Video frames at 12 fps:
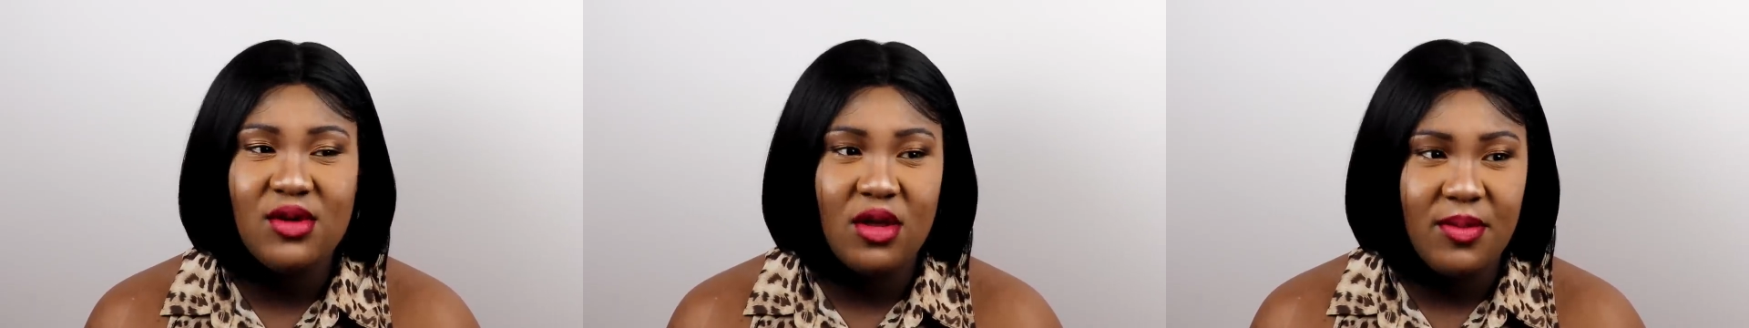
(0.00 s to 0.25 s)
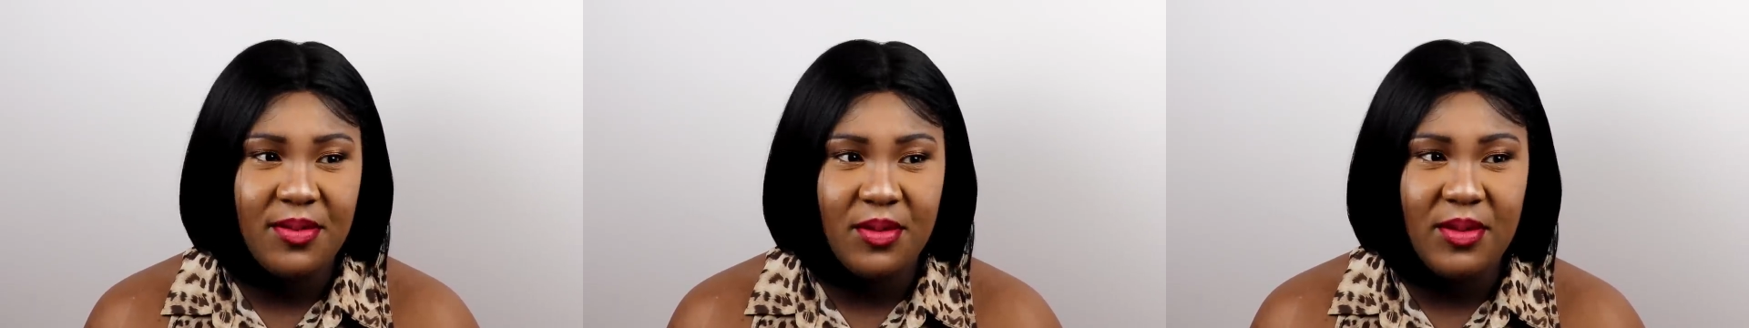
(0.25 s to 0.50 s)

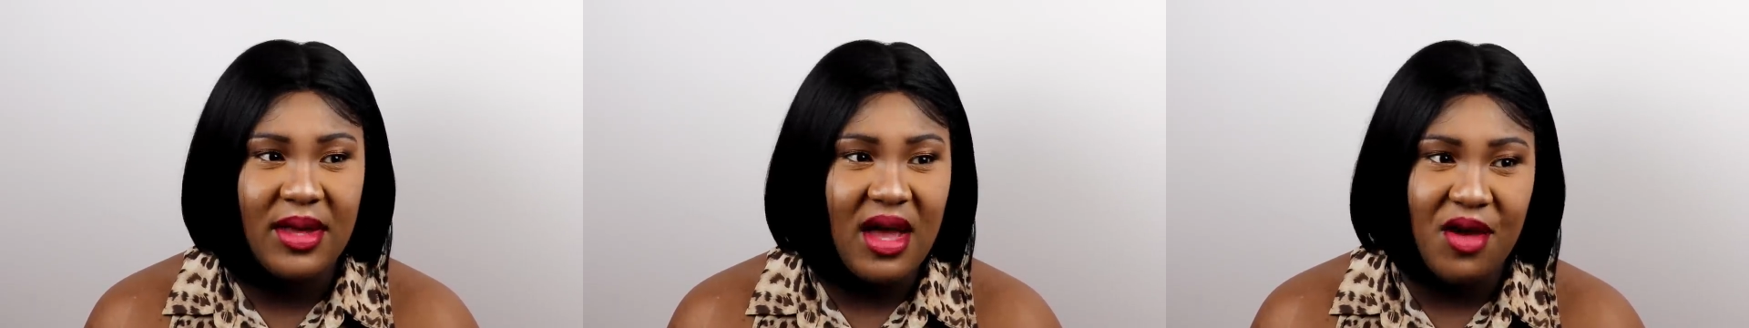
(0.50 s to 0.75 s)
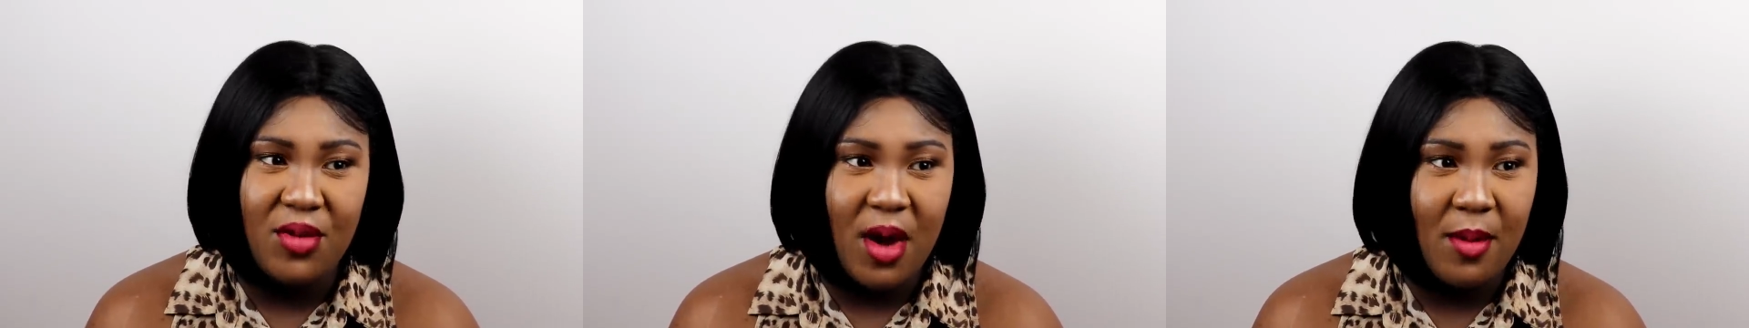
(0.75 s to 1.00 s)
other people may
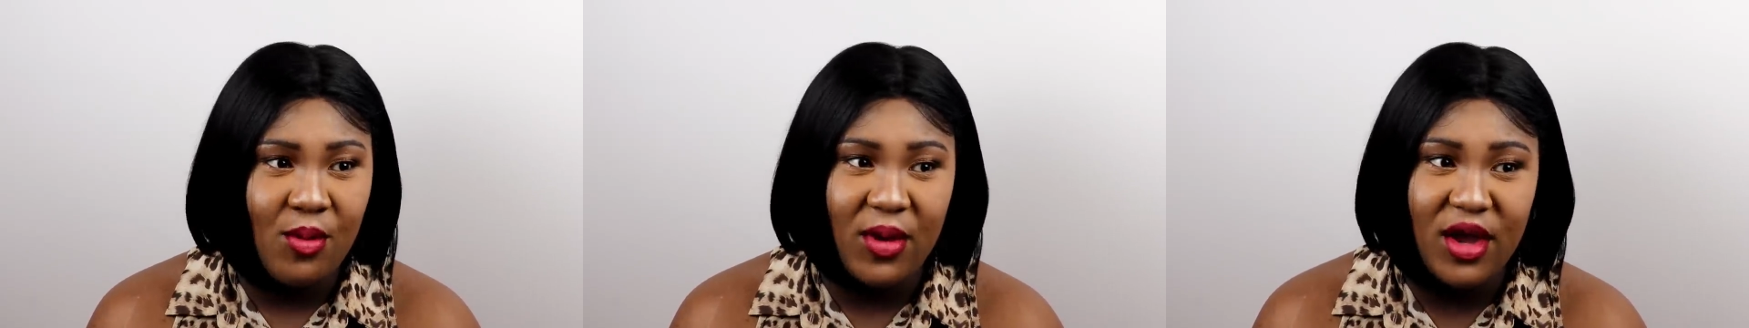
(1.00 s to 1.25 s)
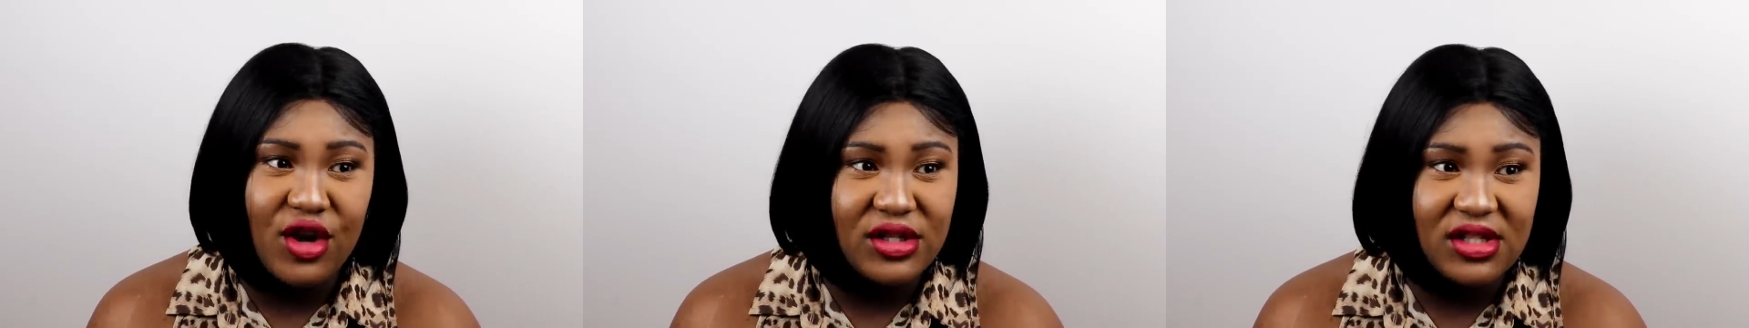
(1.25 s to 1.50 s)
have problems
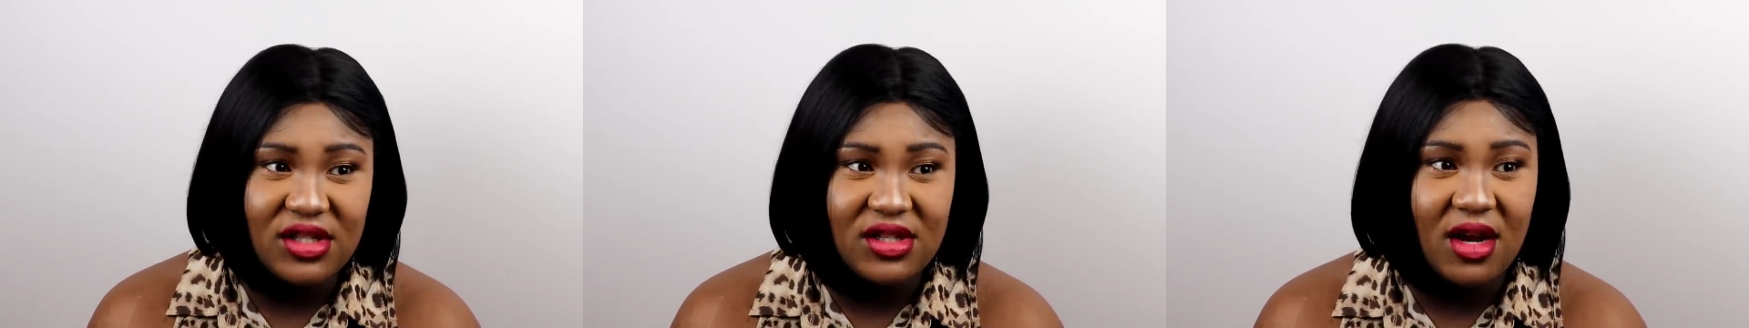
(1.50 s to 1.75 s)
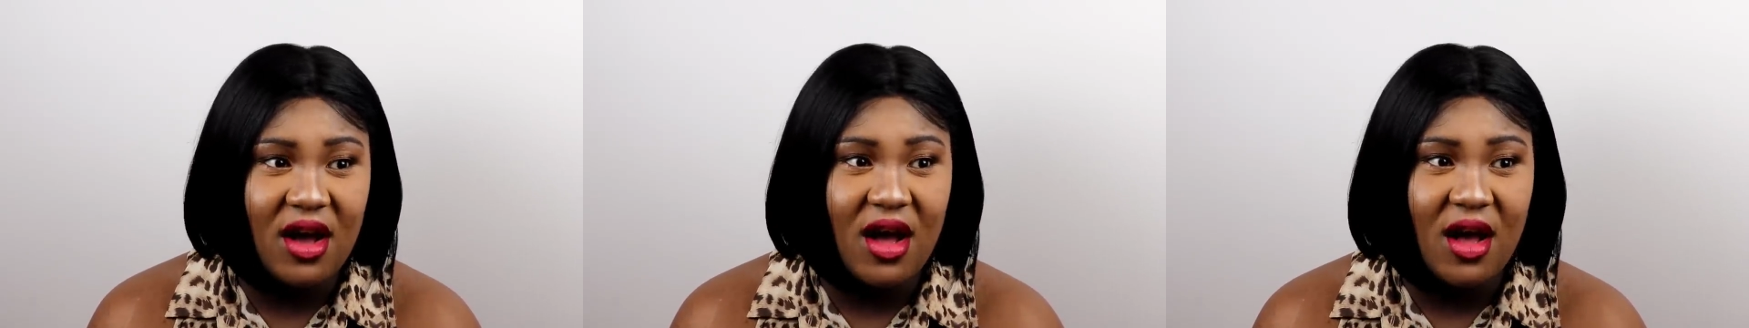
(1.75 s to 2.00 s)
with
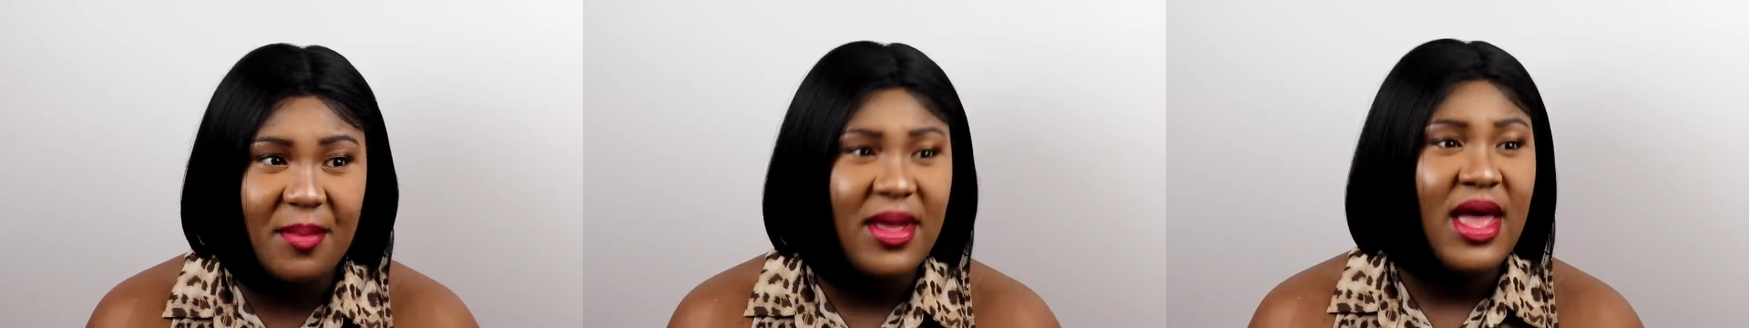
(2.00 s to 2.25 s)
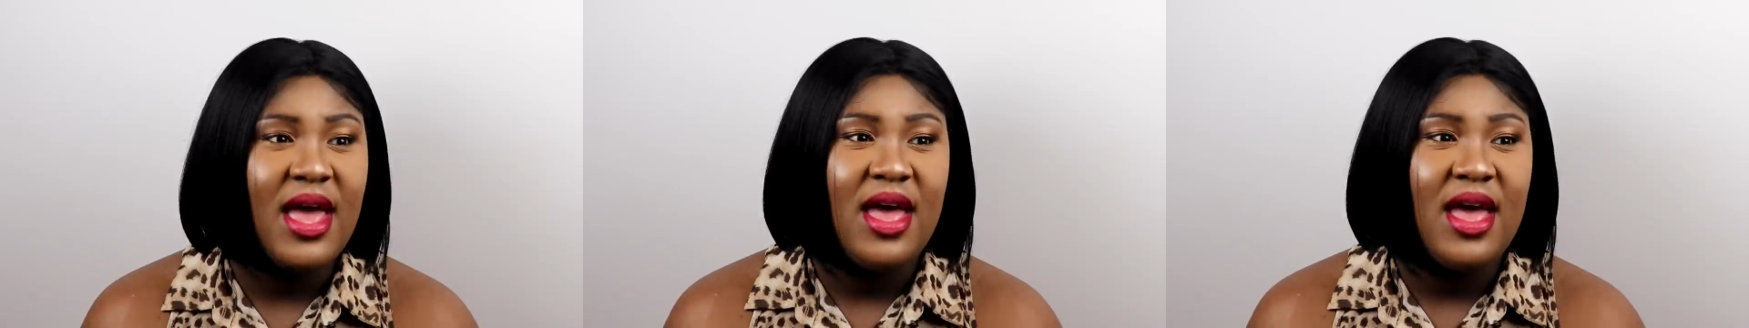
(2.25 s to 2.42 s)
hairsisters.com.